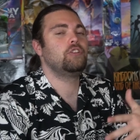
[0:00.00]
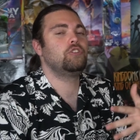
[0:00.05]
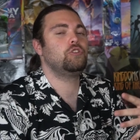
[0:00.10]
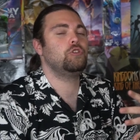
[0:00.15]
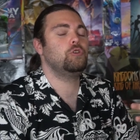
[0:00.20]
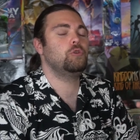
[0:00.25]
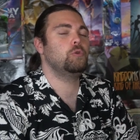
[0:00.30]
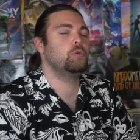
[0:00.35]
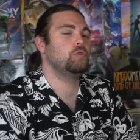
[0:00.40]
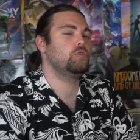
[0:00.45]

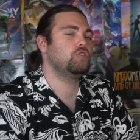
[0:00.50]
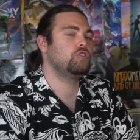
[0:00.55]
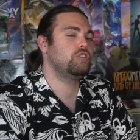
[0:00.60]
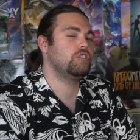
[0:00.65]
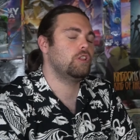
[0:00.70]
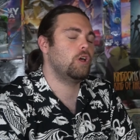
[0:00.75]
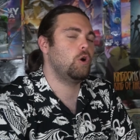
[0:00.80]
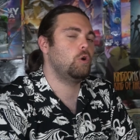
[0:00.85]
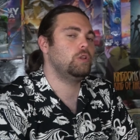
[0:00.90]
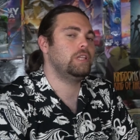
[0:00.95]
to
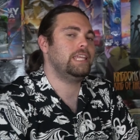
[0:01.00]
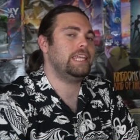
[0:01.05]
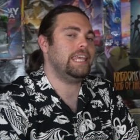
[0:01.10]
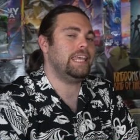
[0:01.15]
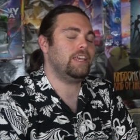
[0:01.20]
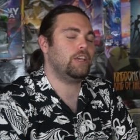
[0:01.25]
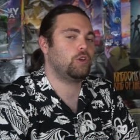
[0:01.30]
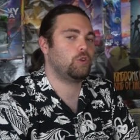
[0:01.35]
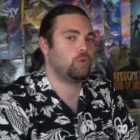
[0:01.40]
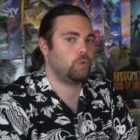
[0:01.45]

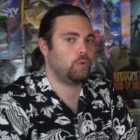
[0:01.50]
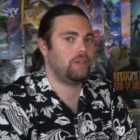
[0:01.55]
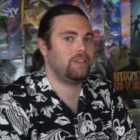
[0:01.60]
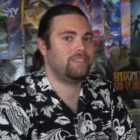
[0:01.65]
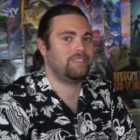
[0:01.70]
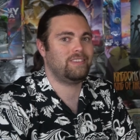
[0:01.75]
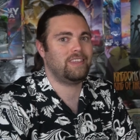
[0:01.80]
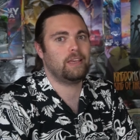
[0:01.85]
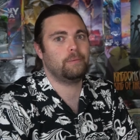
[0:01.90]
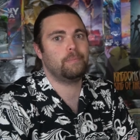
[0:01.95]
slowly
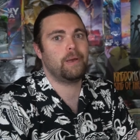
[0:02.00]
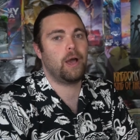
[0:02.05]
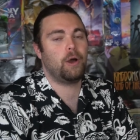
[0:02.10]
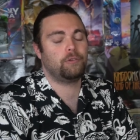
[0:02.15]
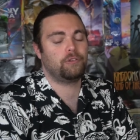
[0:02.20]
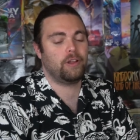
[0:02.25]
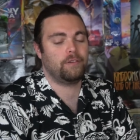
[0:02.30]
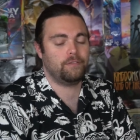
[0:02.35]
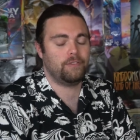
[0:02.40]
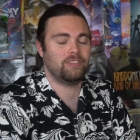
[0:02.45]
increase the
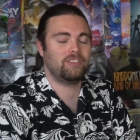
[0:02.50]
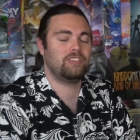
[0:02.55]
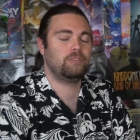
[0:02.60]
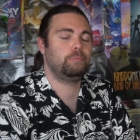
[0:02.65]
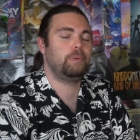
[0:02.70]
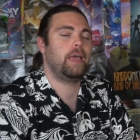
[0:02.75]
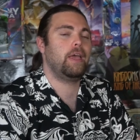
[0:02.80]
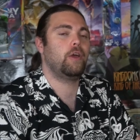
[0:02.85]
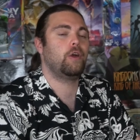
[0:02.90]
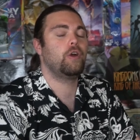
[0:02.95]
amount of
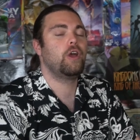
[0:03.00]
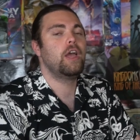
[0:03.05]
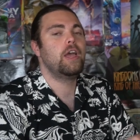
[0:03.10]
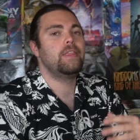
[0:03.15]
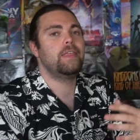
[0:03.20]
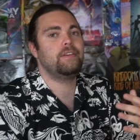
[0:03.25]
despair.